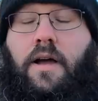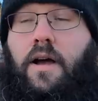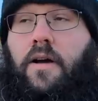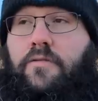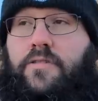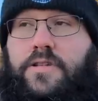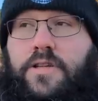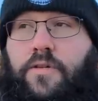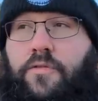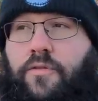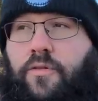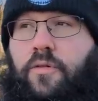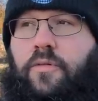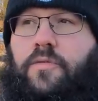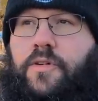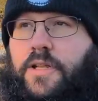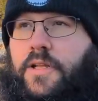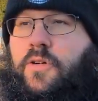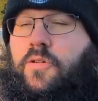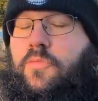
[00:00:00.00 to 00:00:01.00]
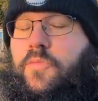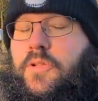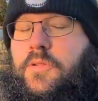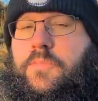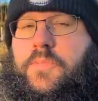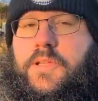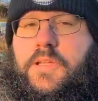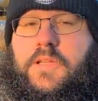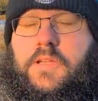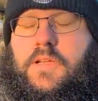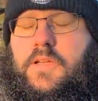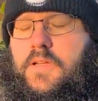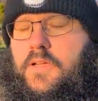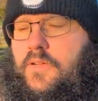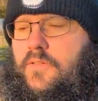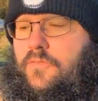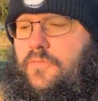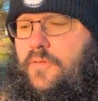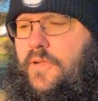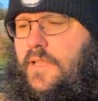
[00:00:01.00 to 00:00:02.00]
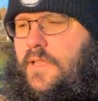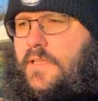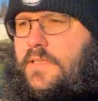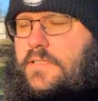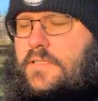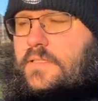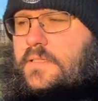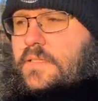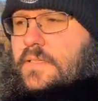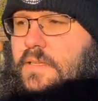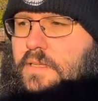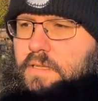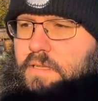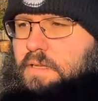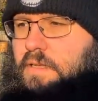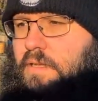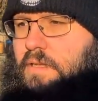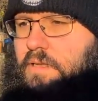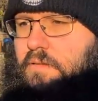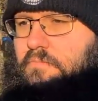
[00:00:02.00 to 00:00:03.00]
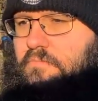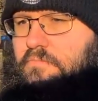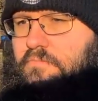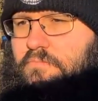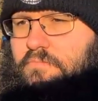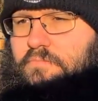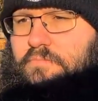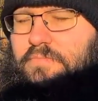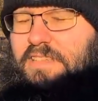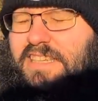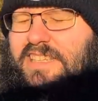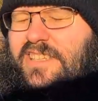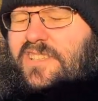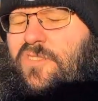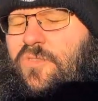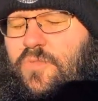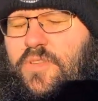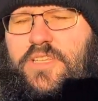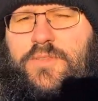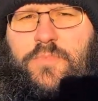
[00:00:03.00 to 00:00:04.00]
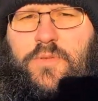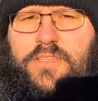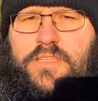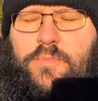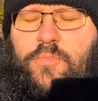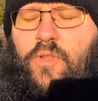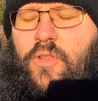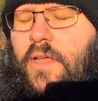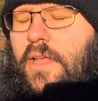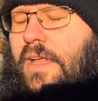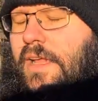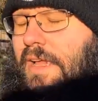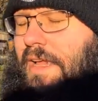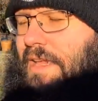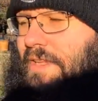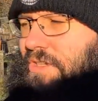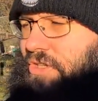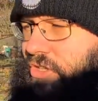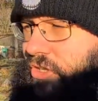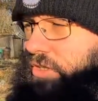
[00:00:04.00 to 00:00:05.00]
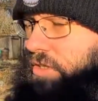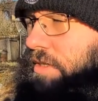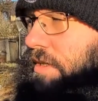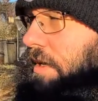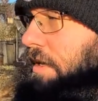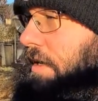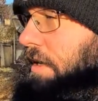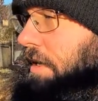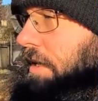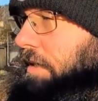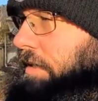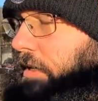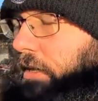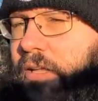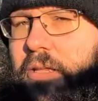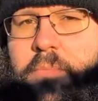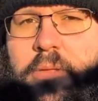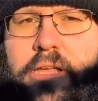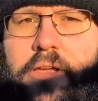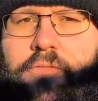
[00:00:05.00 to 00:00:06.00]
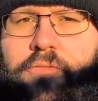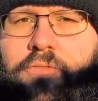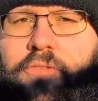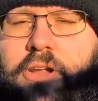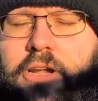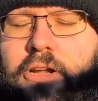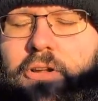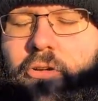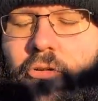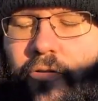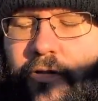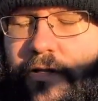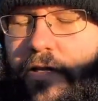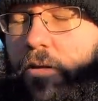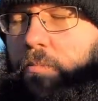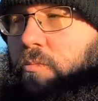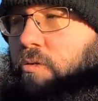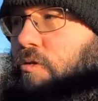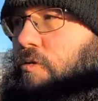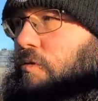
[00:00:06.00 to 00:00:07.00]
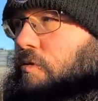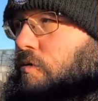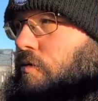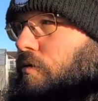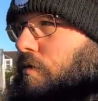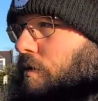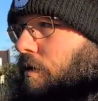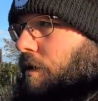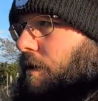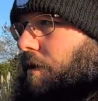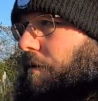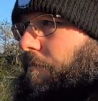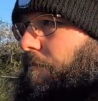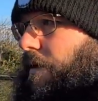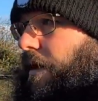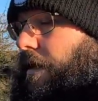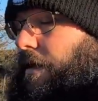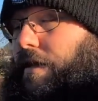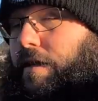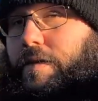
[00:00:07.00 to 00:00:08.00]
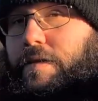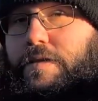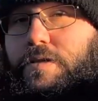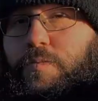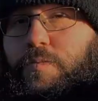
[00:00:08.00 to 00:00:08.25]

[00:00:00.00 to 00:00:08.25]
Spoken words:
Obviously a full video will be released as soon as possible. It's just taking me a very long time to edit this